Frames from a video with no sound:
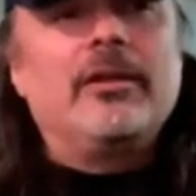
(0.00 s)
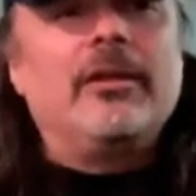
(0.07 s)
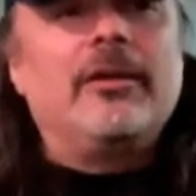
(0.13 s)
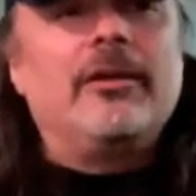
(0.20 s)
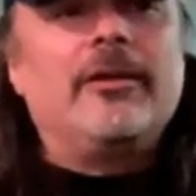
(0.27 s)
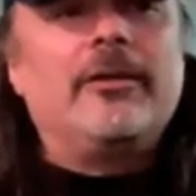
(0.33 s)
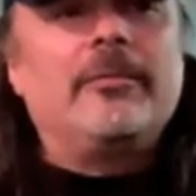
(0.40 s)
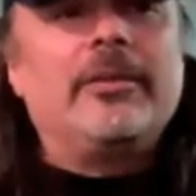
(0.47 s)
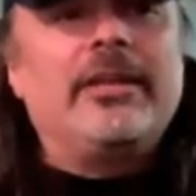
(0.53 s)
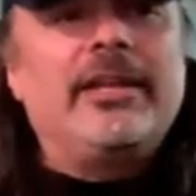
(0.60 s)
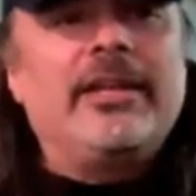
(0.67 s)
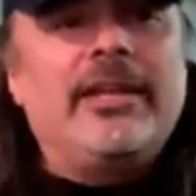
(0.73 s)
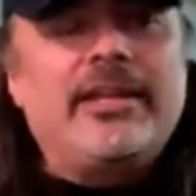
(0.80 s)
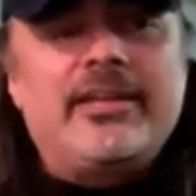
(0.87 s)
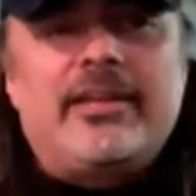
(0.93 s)
Uh,
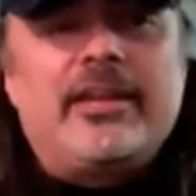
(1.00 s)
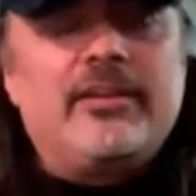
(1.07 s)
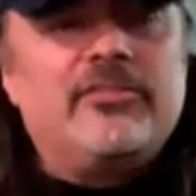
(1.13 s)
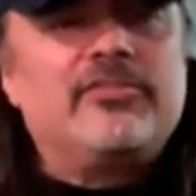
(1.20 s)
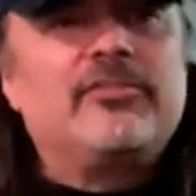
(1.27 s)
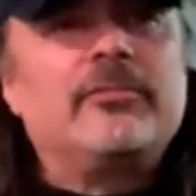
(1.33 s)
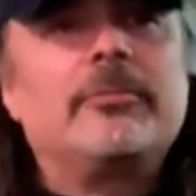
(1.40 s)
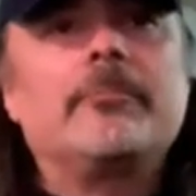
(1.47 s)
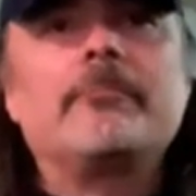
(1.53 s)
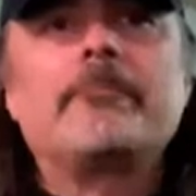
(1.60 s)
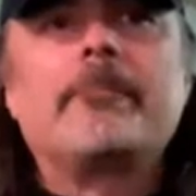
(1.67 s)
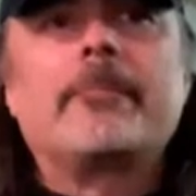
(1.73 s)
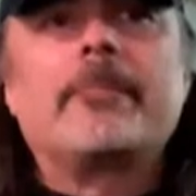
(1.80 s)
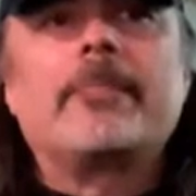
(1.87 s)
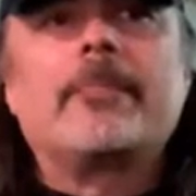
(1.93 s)
in any case,
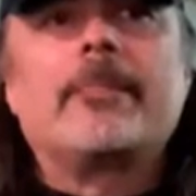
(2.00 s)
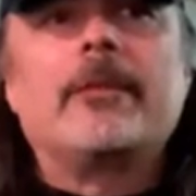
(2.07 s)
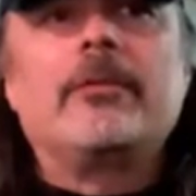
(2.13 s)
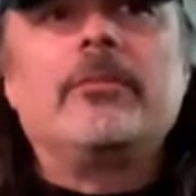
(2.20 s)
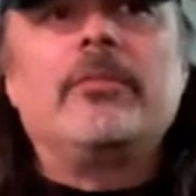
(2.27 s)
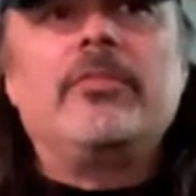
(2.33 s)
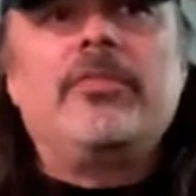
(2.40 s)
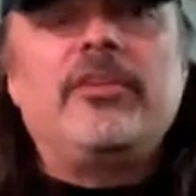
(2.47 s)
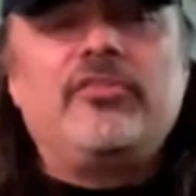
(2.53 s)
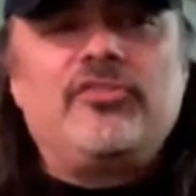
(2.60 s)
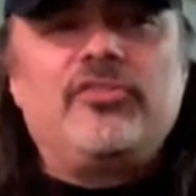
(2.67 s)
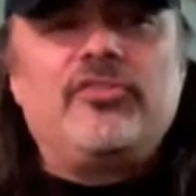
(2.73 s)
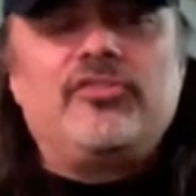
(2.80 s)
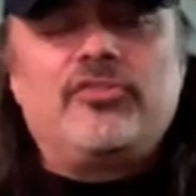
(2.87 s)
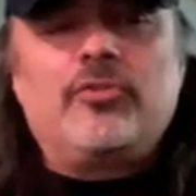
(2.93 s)
this
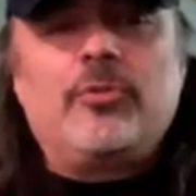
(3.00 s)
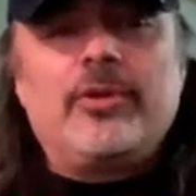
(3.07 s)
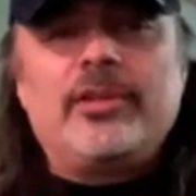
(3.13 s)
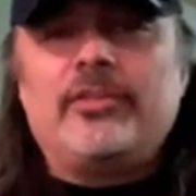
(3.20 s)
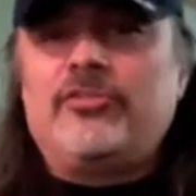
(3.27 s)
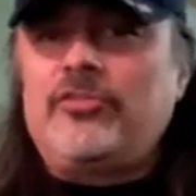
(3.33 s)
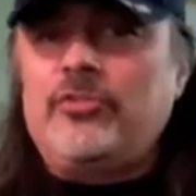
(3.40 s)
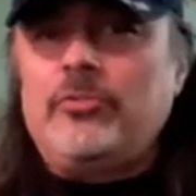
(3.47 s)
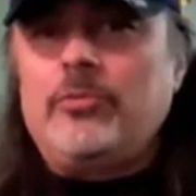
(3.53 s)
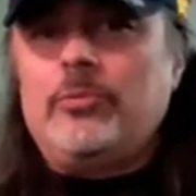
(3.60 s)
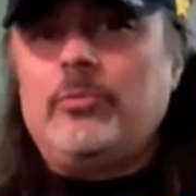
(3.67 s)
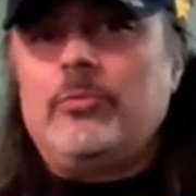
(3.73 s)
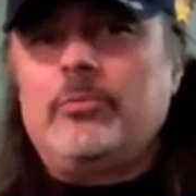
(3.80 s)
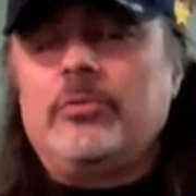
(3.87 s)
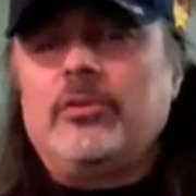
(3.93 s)
is going to
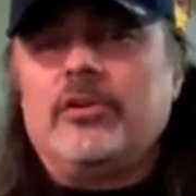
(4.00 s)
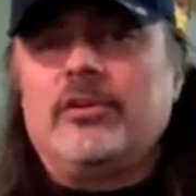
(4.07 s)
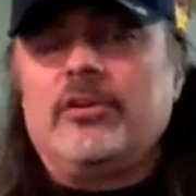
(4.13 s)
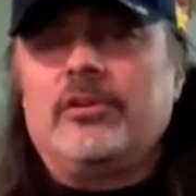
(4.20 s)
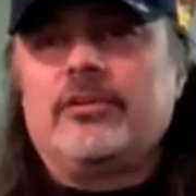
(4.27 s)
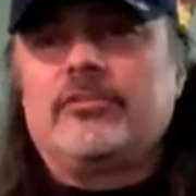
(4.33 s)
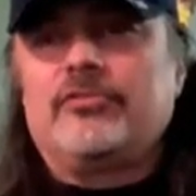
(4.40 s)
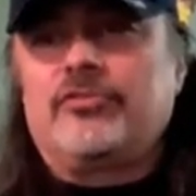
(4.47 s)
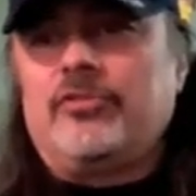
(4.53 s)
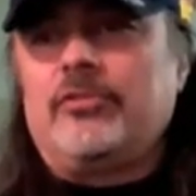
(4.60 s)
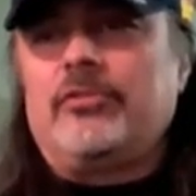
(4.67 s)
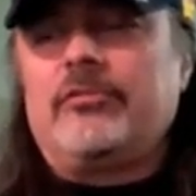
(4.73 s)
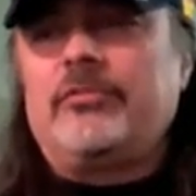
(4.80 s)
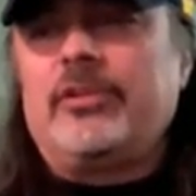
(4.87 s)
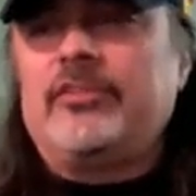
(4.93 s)
uh,
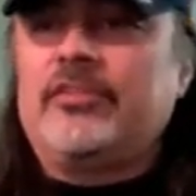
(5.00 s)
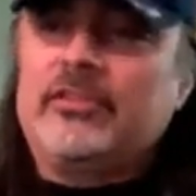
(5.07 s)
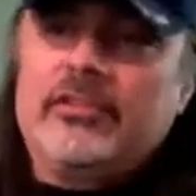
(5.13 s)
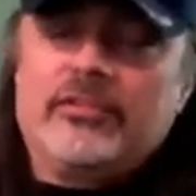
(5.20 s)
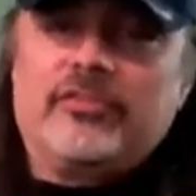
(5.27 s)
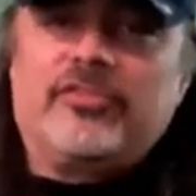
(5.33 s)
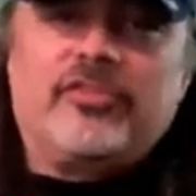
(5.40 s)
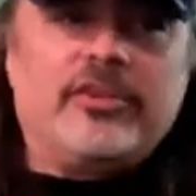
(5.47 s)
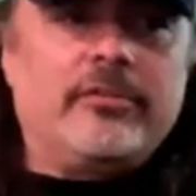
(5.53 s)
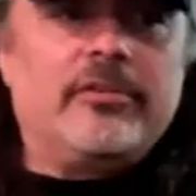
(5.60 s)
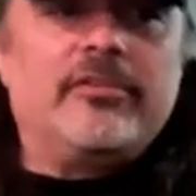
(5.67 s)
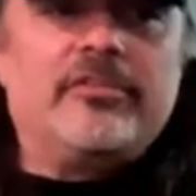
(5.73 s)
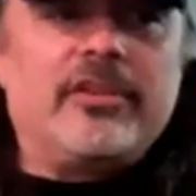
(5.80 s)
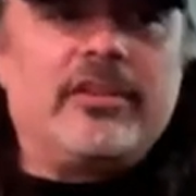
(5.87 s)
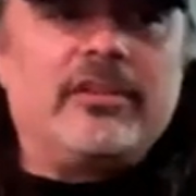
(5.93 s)
serve as a little
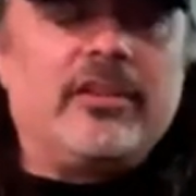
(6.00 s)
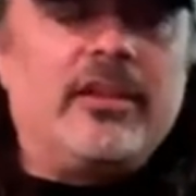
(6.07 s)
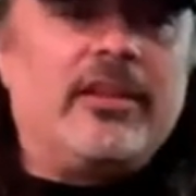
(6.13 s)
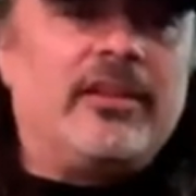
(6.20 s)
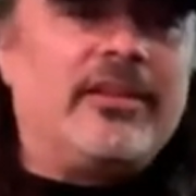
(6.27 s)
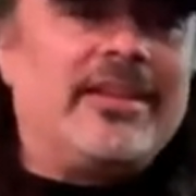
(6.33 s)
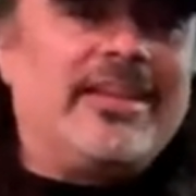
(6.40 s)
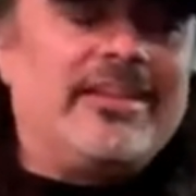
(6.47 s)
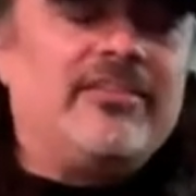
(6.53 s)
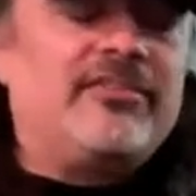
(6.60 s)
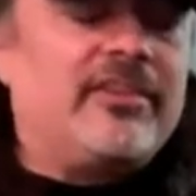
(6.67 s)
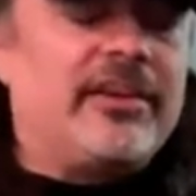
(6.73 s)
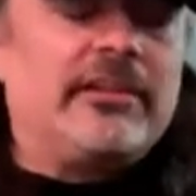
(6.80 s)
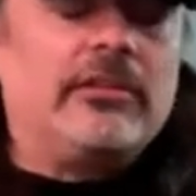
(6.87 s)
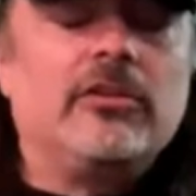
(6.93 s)
series and, and, an
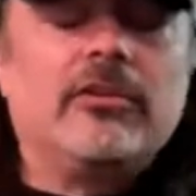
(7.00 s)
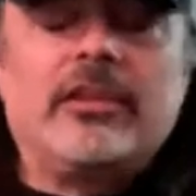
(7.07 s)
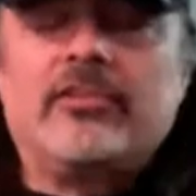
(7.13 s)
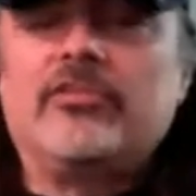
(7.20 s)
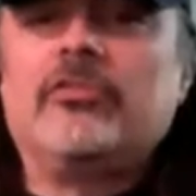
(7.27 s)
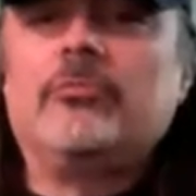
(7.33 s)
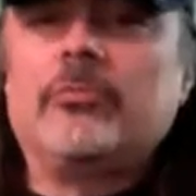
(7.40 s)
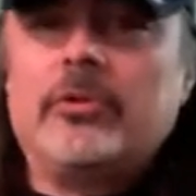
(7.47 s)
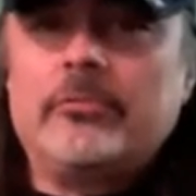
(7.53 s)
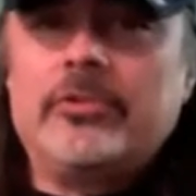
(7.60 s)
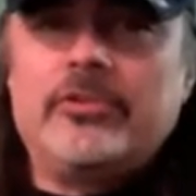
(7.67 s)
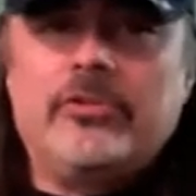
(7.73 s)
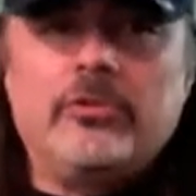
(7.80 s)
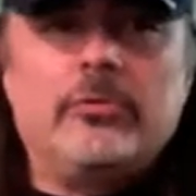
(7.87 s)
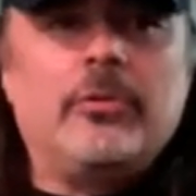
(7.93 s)
inside as to what we
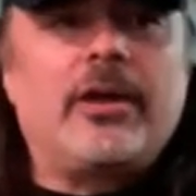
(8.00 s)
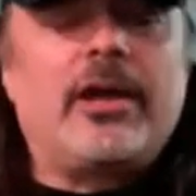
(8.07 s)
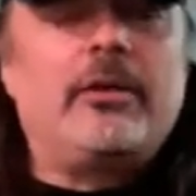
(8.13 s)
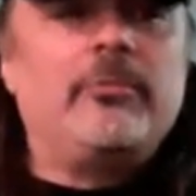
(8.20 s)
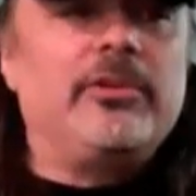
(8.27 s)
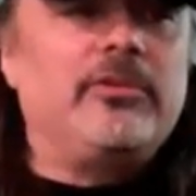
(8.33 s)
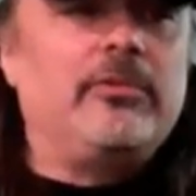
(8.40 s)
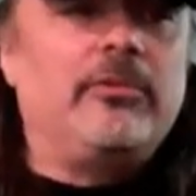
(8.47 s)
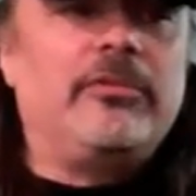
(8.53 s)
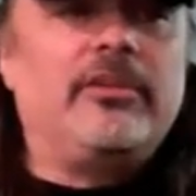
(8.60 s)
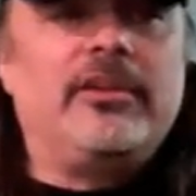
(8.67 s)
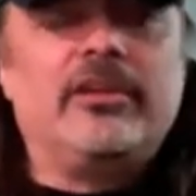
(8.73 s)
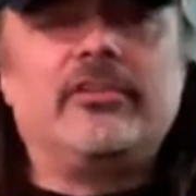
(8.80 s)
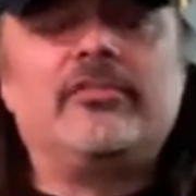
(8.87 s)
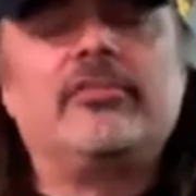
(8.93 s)
do, how we do
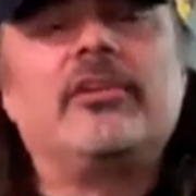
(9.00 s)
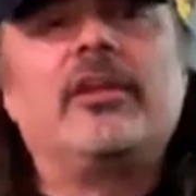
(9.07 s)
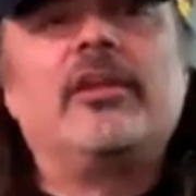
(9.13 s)
things,